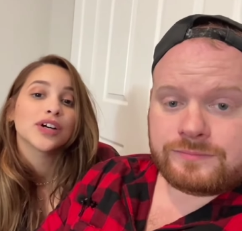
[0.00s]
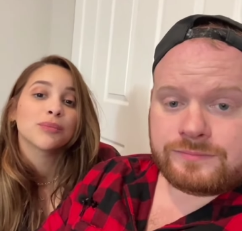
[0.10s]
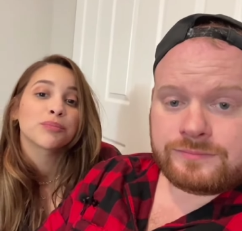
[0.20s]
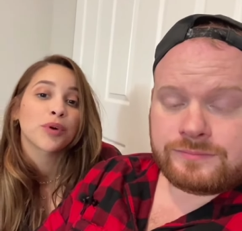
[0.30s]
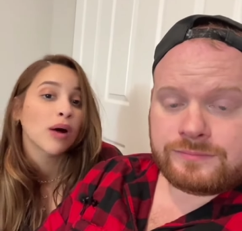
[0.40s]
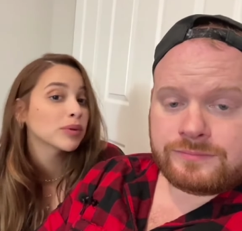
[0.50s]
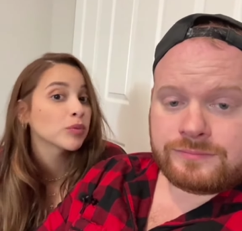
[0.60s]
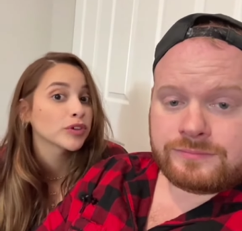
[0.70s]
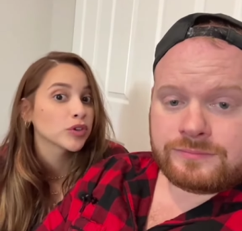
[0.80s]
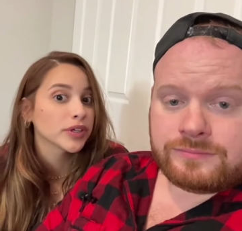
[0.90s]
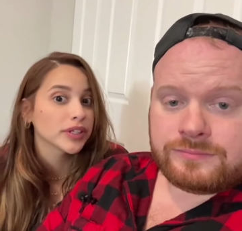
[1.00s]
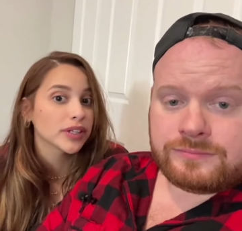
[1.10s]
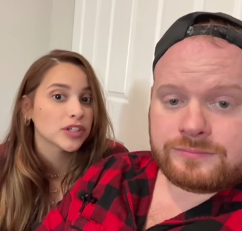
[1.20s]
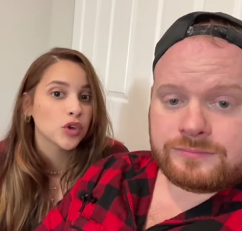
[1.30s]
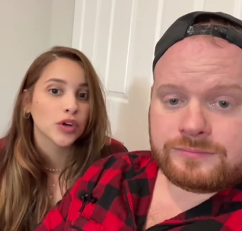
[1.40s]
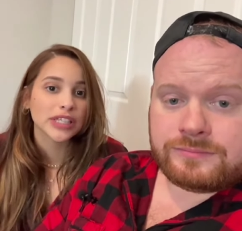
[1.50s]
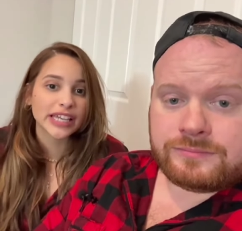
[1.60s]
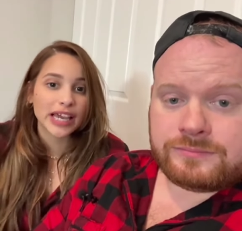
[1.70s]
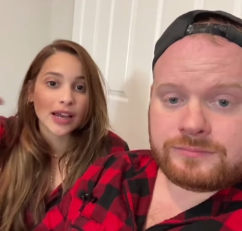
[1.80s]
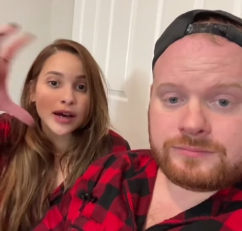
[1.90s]
Speaker 1: a problem when you eat. You're
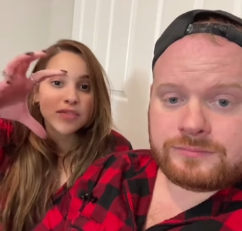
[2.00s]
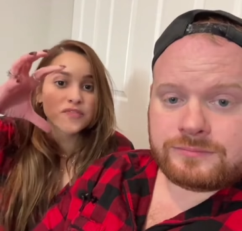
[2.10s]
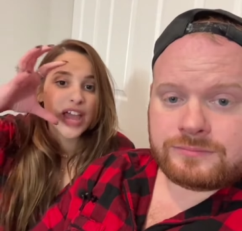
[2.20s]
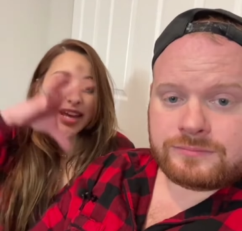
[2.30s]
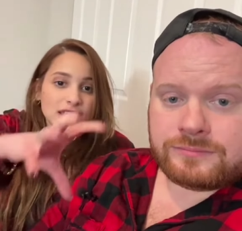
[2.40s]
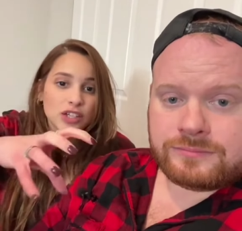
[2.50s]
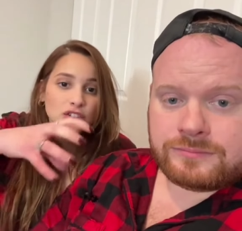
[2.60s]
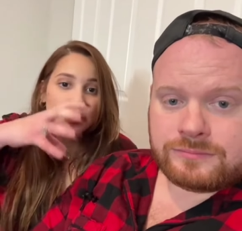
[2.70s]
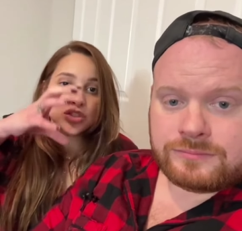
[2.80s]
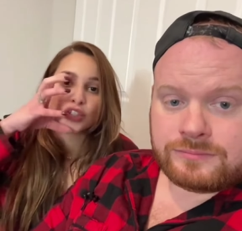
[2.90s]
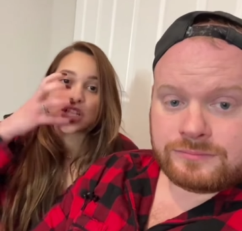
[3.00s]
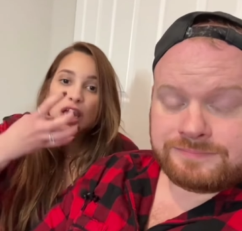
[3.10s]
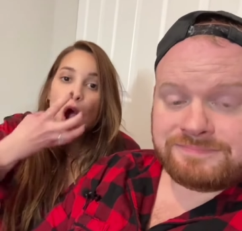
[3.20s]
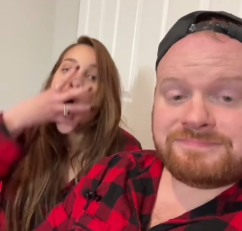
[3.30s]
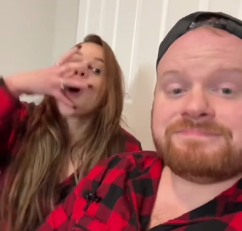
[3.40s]
like a vacuum. You're just like,